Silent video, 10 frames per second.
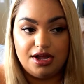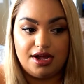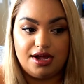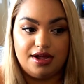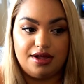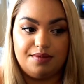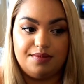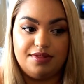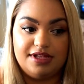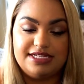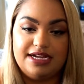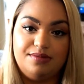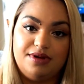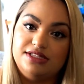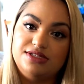the 10
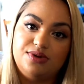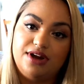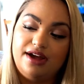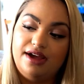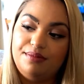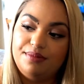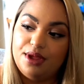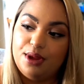months were up.